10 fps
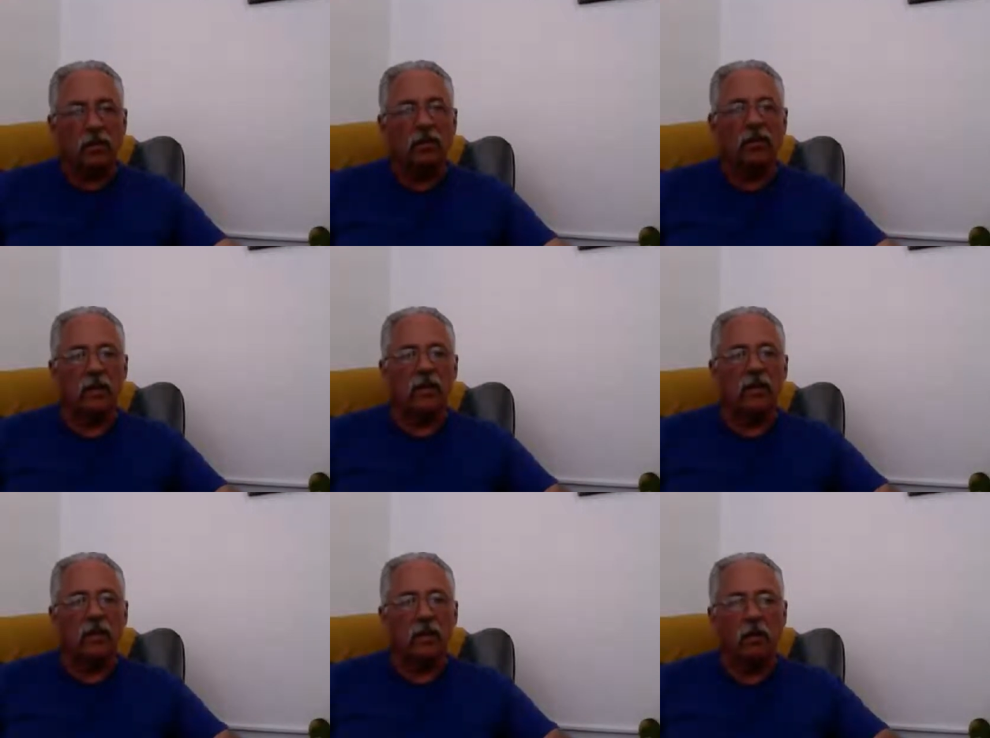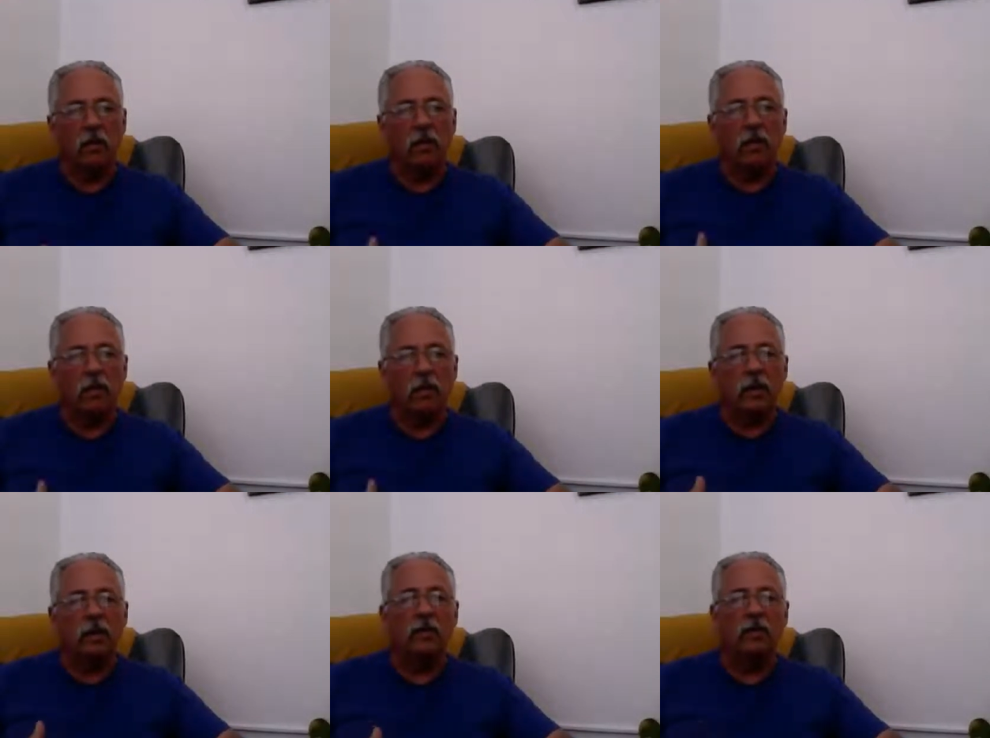did so
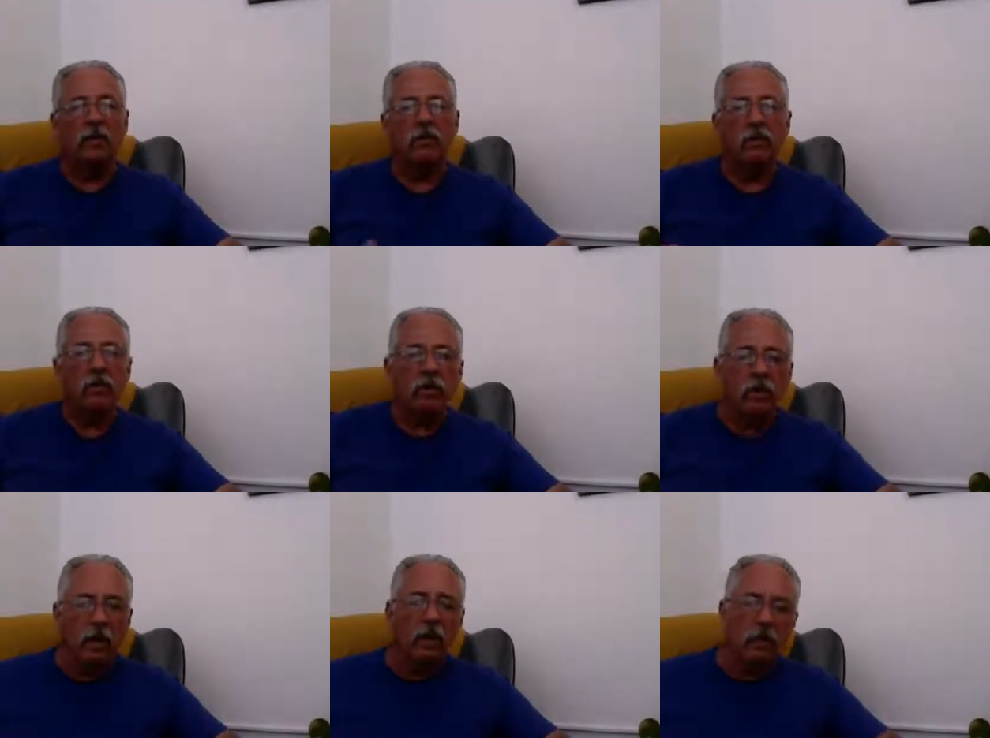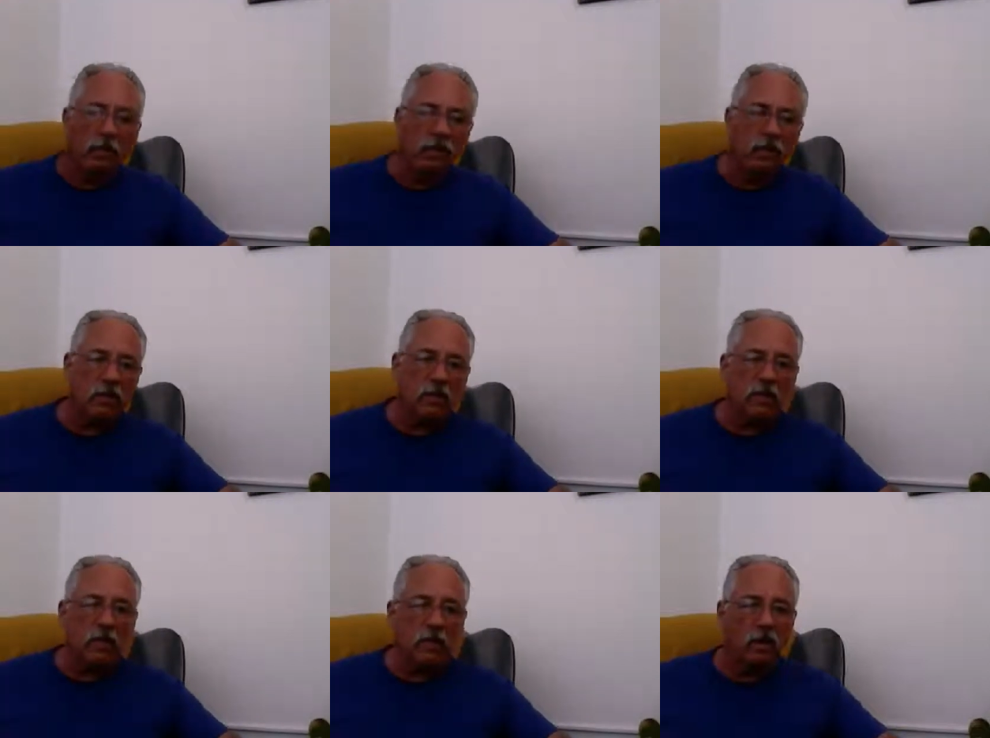due to a number of
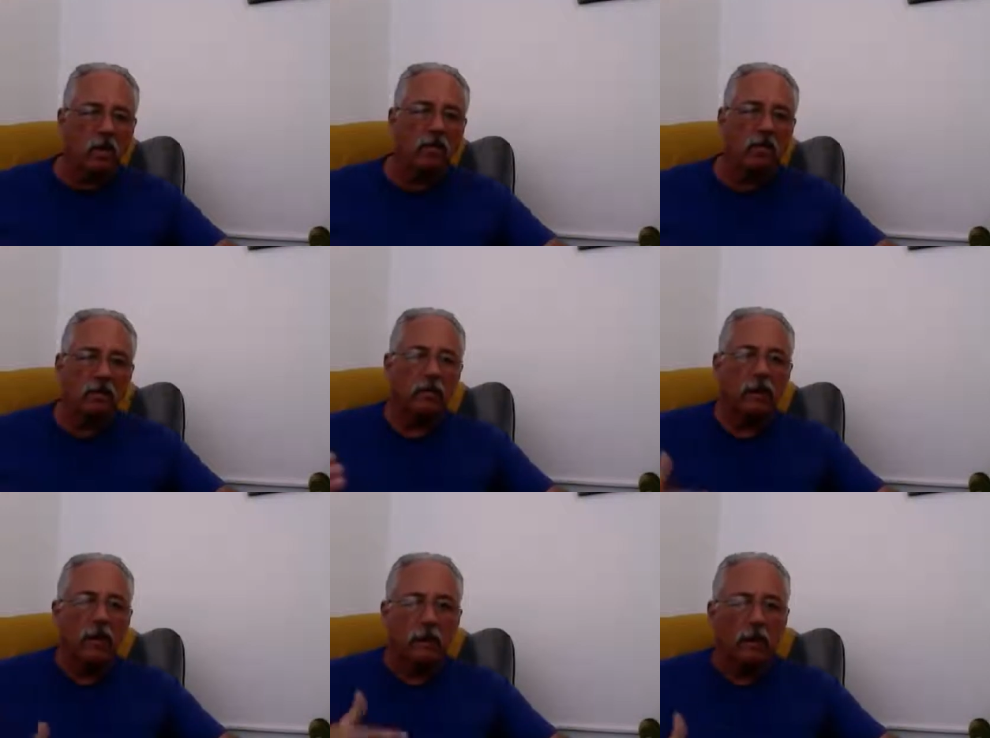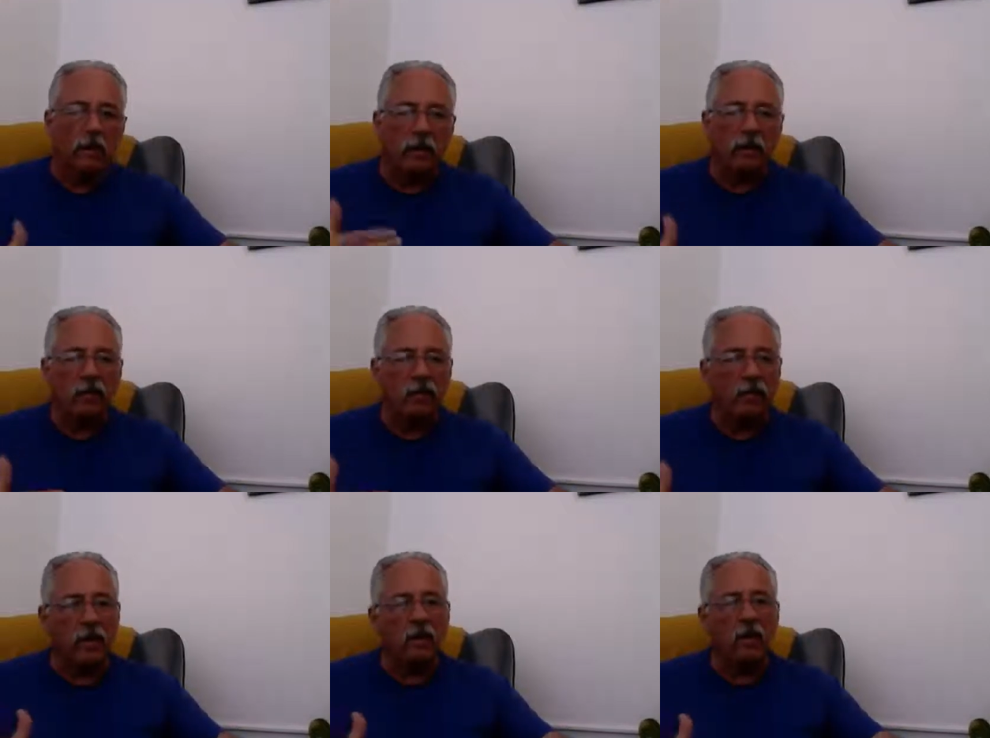circumstances leading right up into
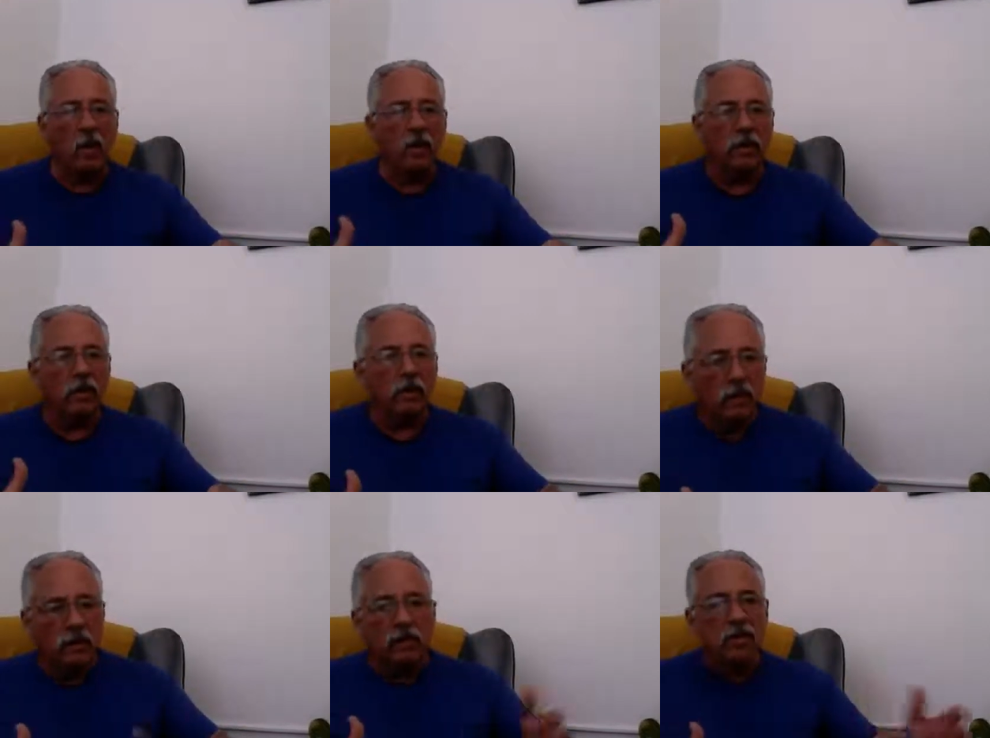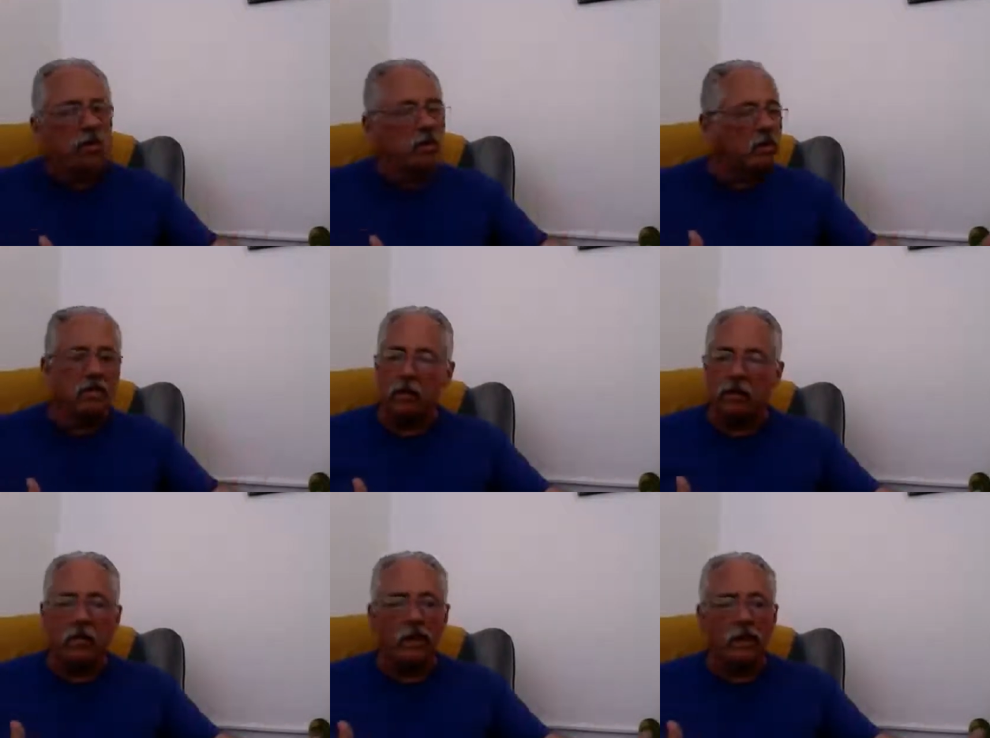that moment, seeing
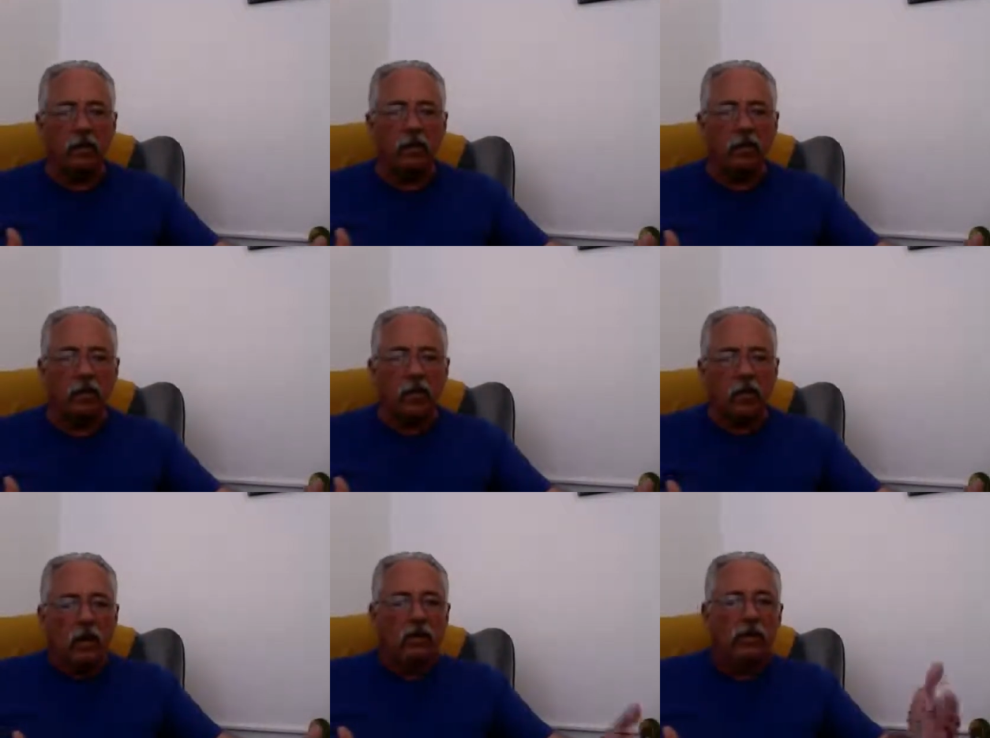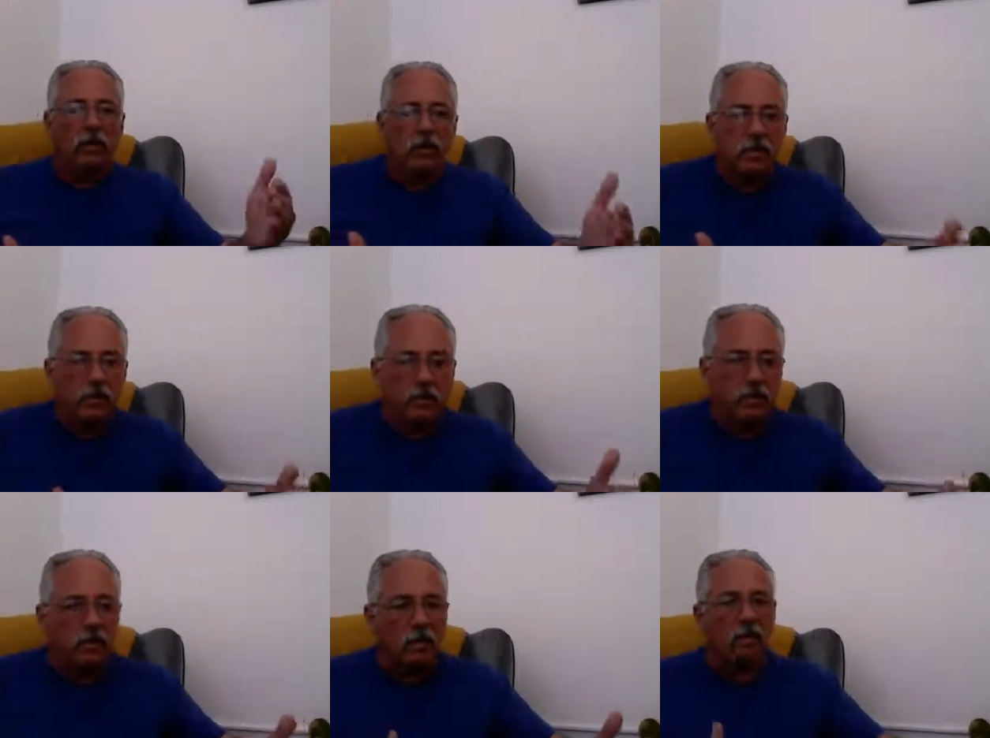something and perceiving
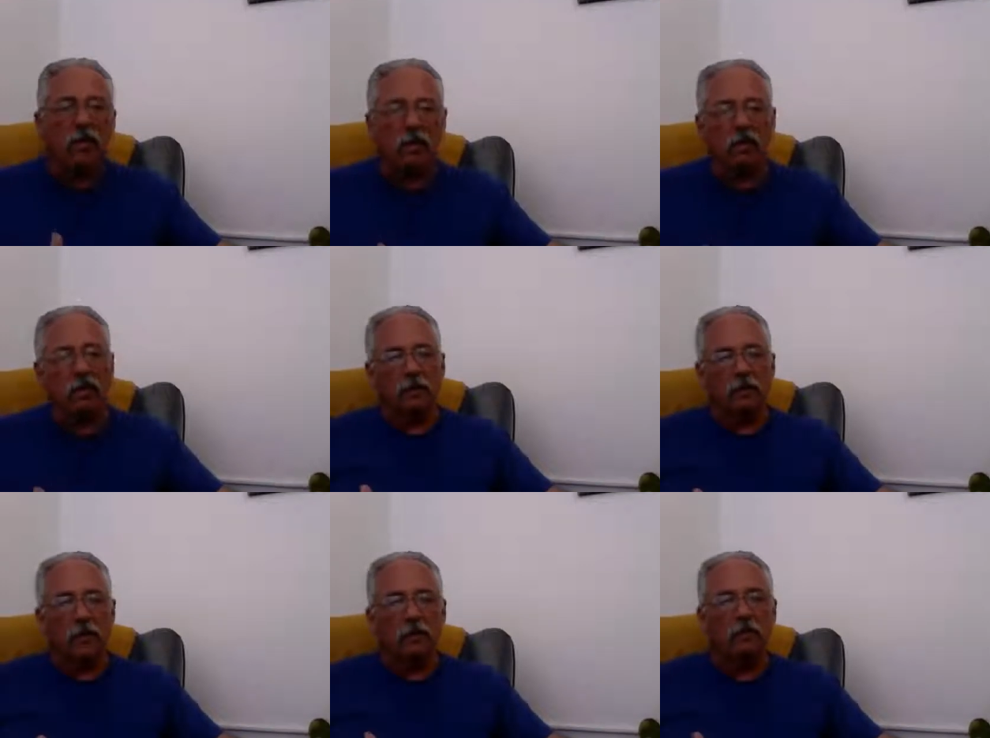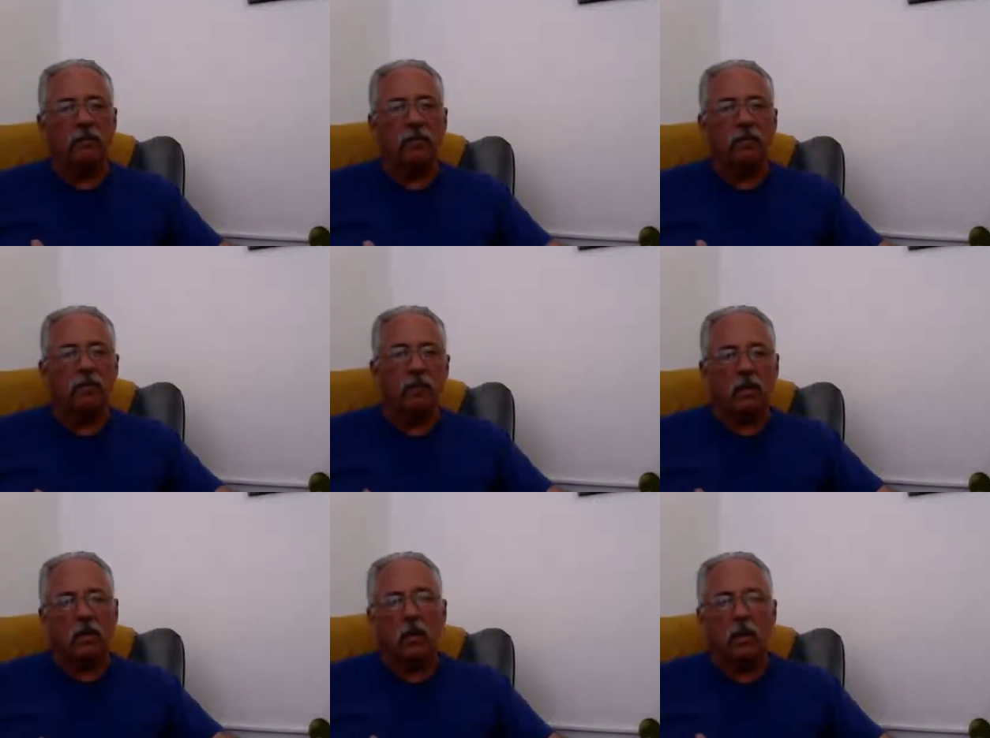something to be a
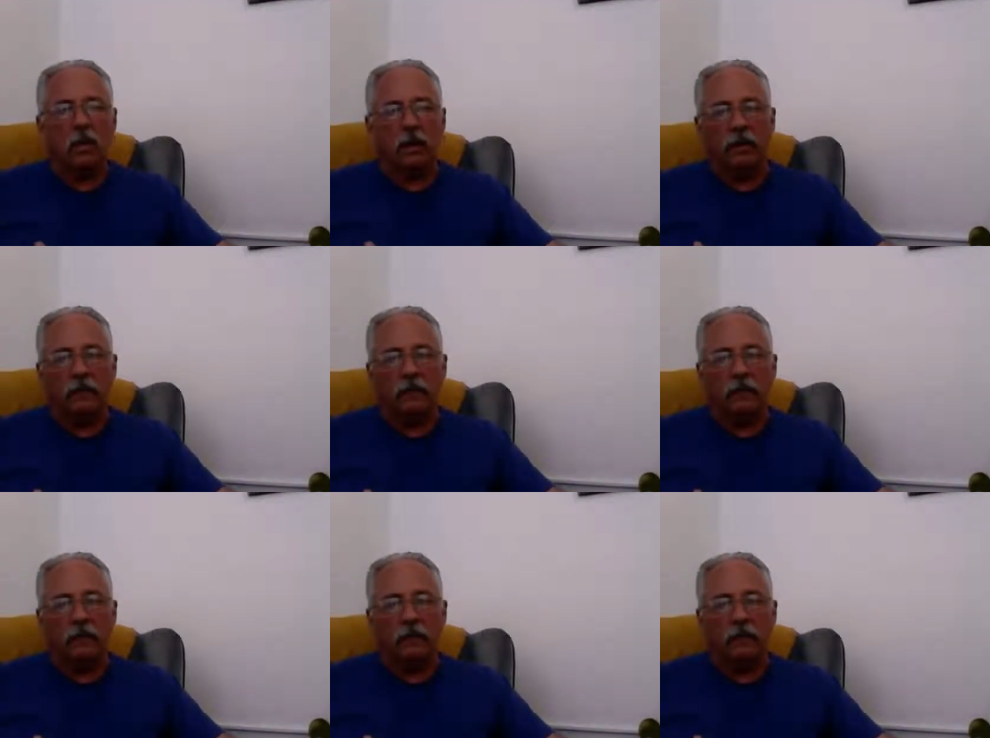certain way,